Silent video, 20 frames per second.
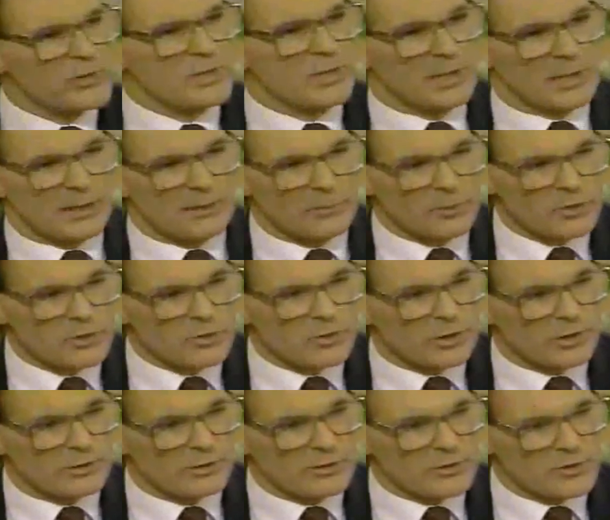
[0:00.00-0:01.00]
personally. I'm just
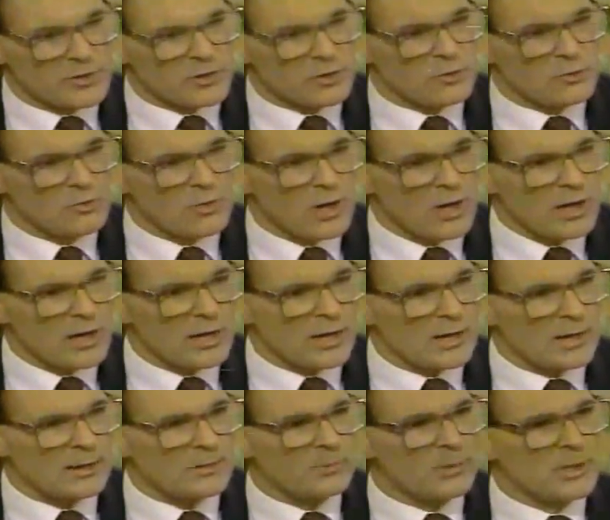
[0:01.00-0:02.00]
trying to
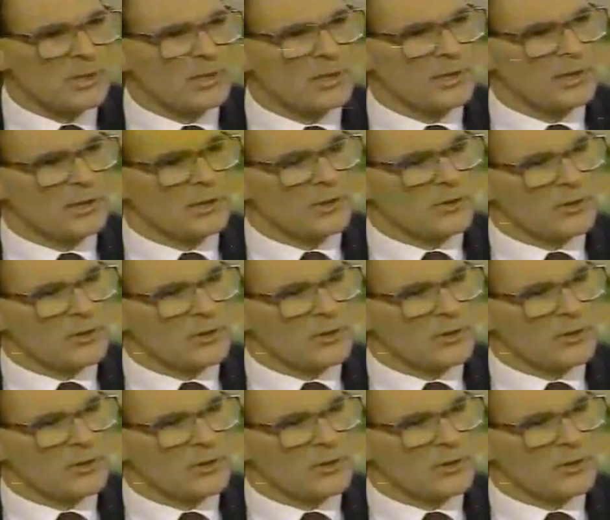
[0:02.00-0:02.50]
describe the